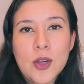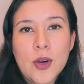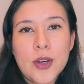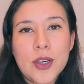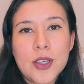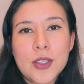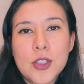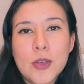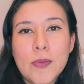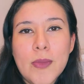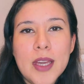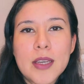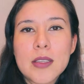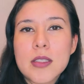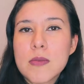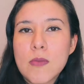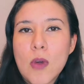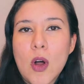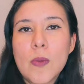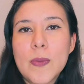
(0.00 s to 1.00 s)
order to make a
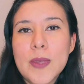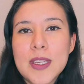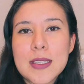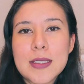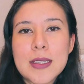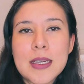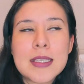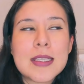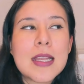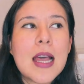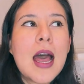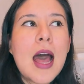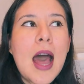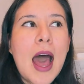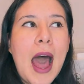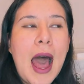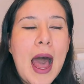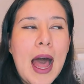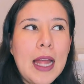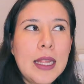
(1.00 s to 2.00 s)
small business.
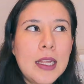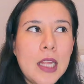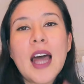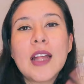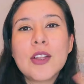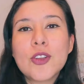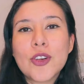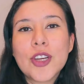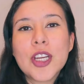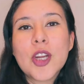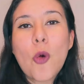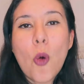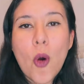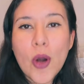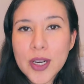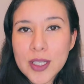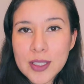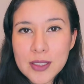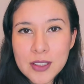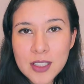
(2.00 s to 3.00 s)
And during
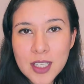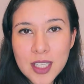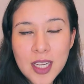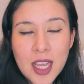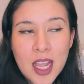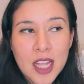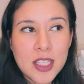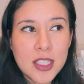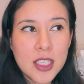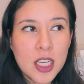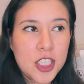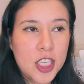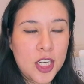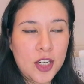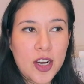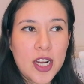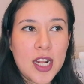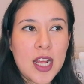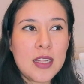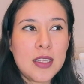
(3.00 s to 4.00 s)
quarantine, it's such a
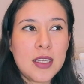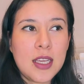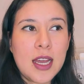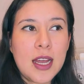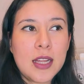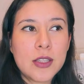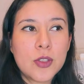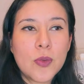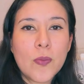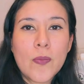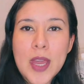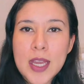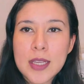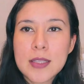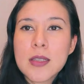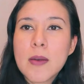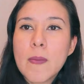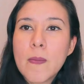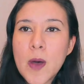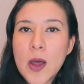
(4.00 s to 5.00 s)
great idea to
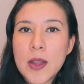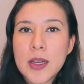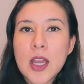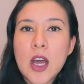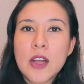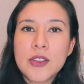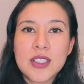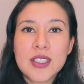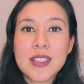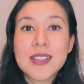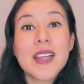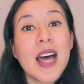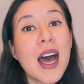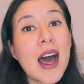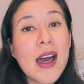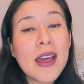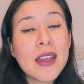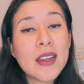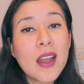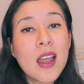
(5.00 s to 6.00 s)
make some money on the
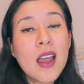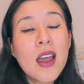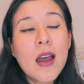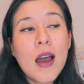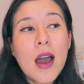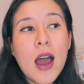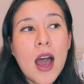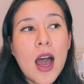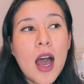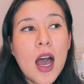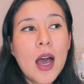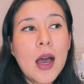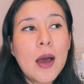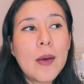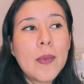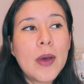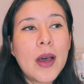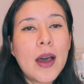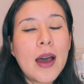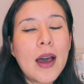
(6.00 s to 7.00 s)
side.
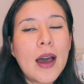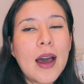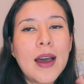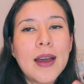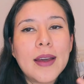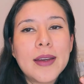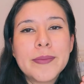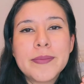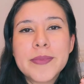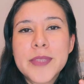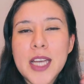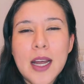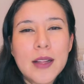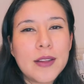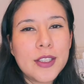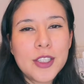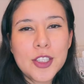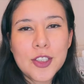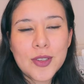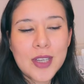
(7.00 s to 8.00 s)
I'm
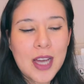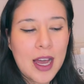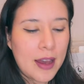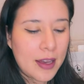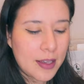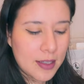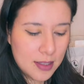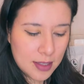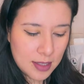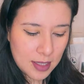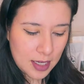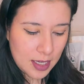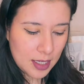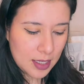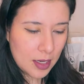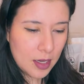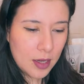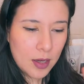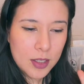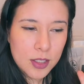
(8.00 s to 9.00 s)
telling you guys,
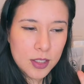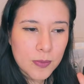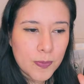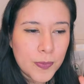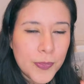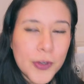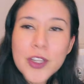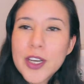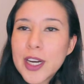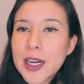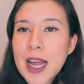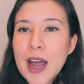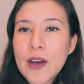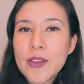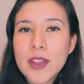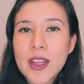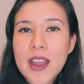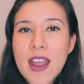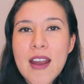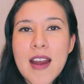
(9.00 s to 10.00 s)
like, put it
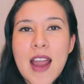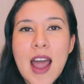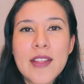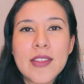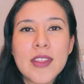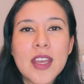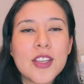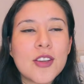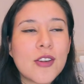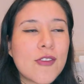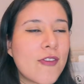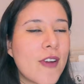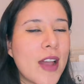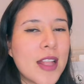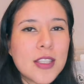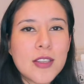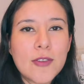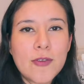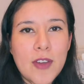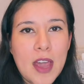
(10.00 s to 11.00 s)
out there, and then your
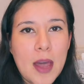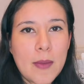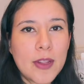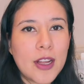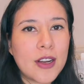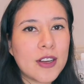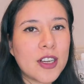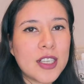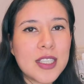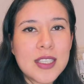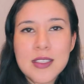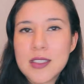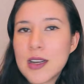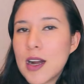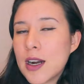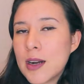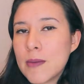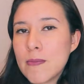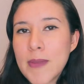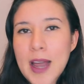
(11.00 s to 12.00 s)
friends and family are gonna
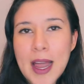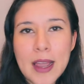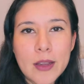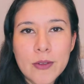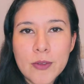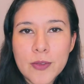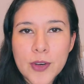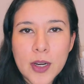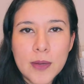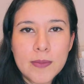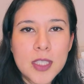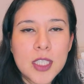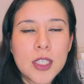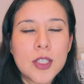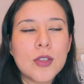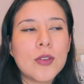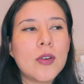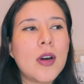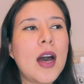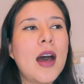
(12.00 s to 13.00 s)
start buying from
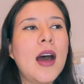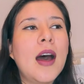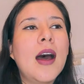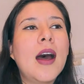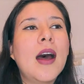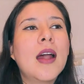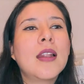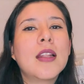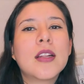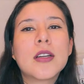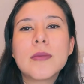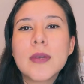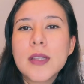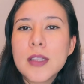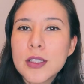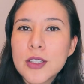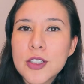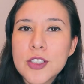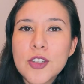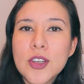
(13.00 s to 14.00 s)
you, and little by
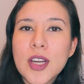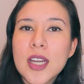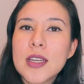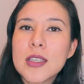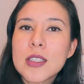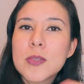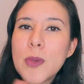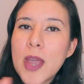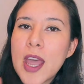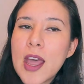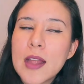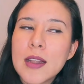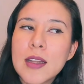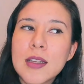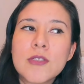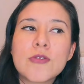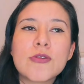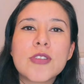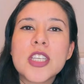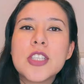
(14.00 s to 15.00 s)
little you can expand
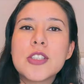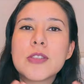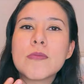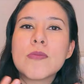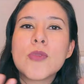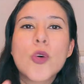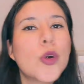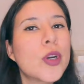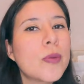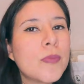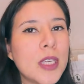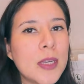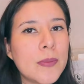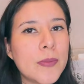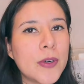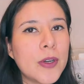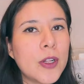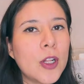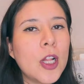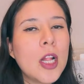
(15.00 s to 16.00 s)
and reach more
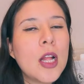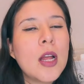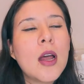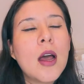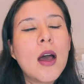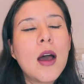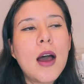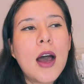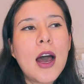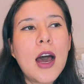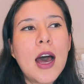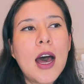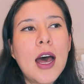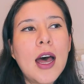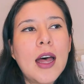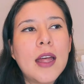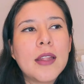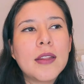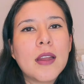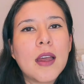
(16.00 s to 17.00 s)
people,
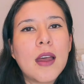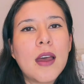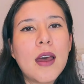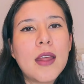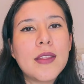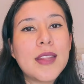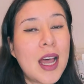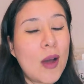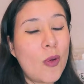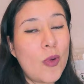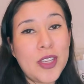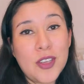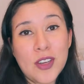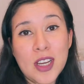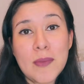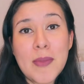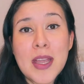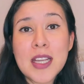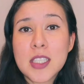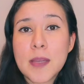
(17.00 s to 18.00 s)
and that way you
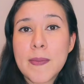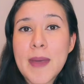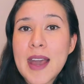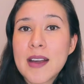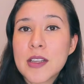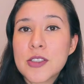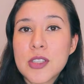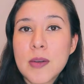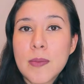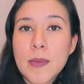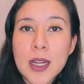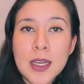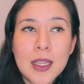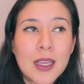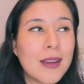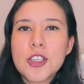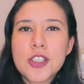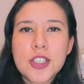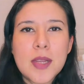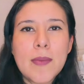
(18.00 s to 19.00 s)
can make some extra
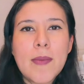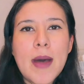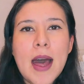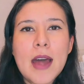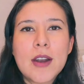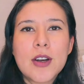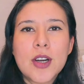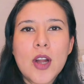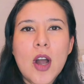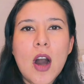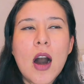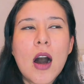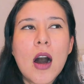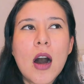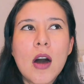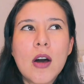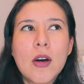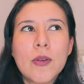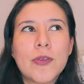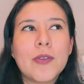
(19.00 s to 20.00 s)
money. It's just a matter
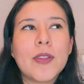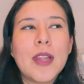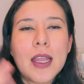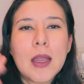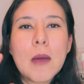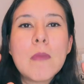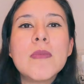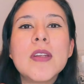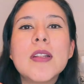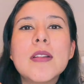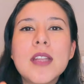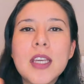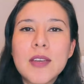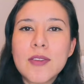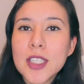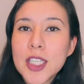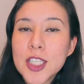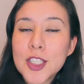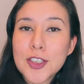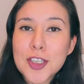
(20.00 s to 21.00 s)
of like
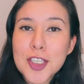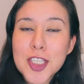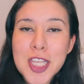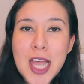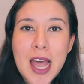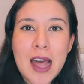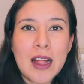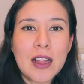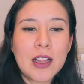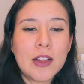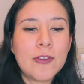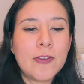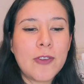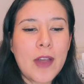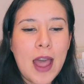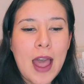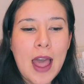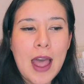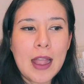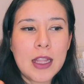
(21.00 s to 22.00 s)
believing in yourself
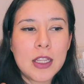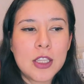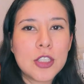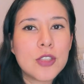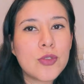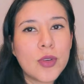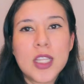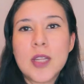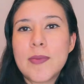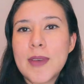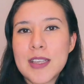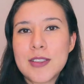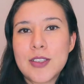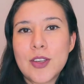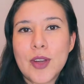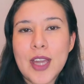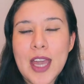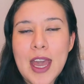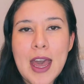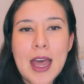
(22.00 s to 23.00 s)
and doing the best
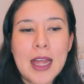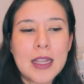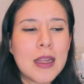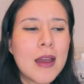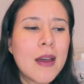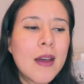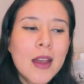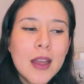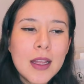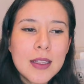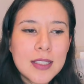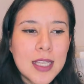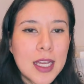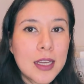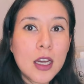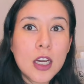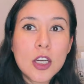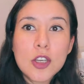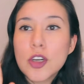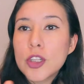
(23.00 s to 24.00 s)
you can.
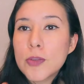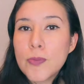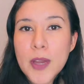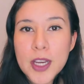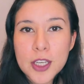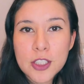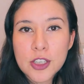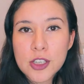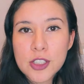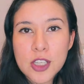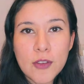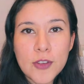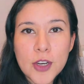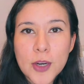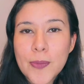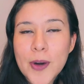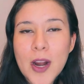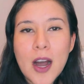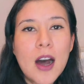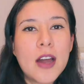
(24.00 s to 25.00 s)
Take good pictures of
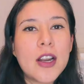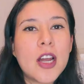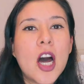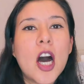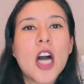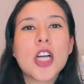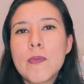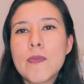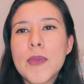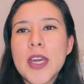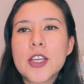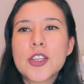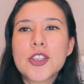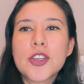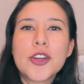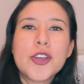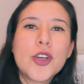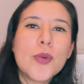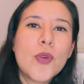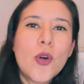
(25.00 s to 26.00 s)
your product, make
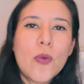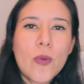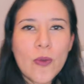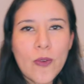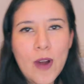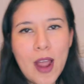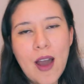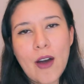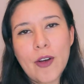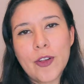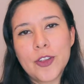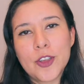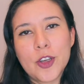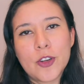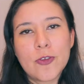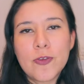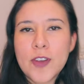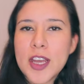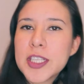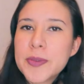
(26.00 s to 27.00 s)
sure you move around
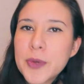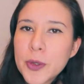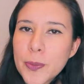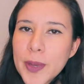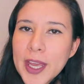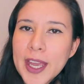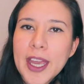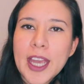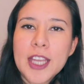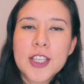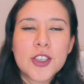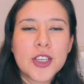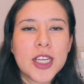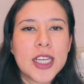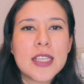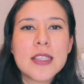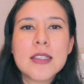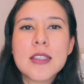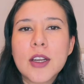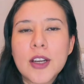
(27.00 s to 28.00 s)
your Facebook page or
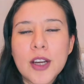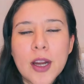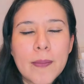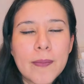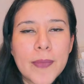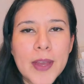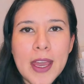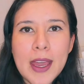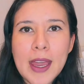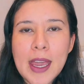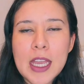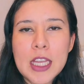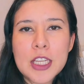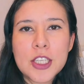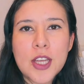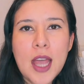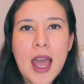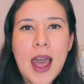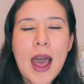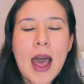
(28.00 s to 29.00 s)
Instagram
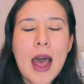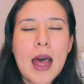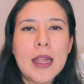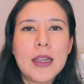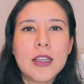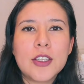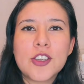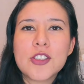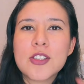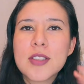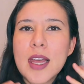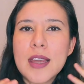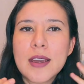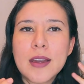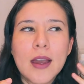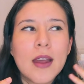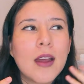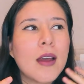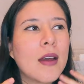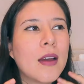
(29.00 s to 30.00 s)
page, and just
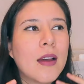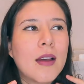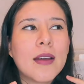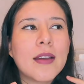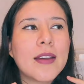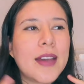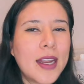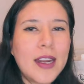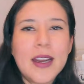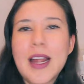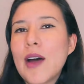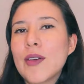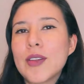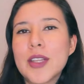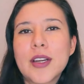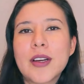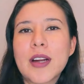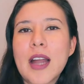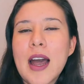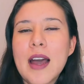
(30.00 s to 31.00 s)
like get it out
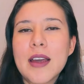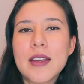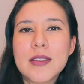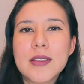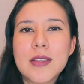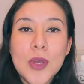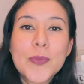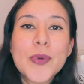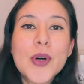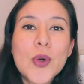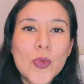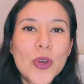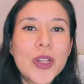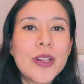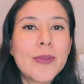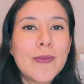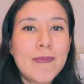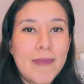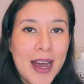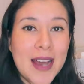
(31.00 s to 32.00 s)
there, guys. People
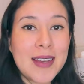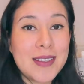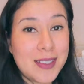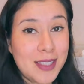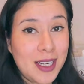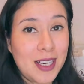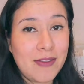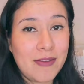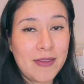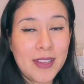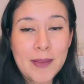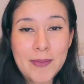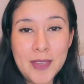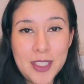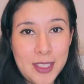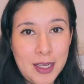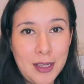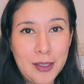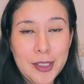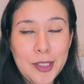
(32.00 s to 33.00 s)
will buy stuff, let
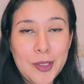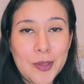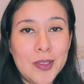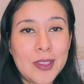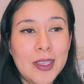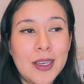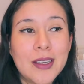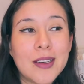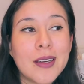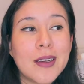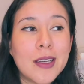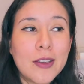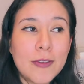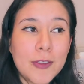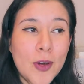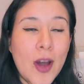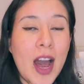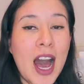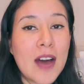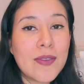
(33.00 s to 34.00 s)
me tell you. Like,
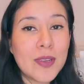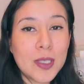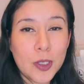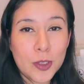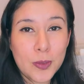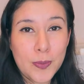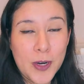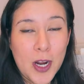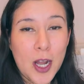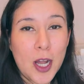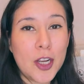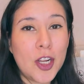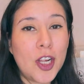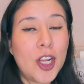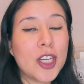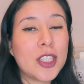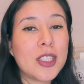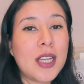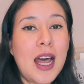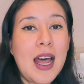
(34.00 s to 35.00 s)
if you have a good
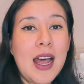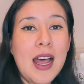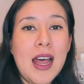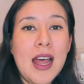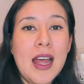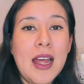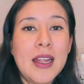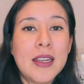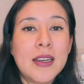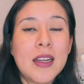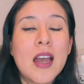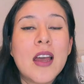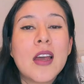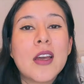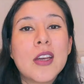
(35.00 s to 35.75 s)
product and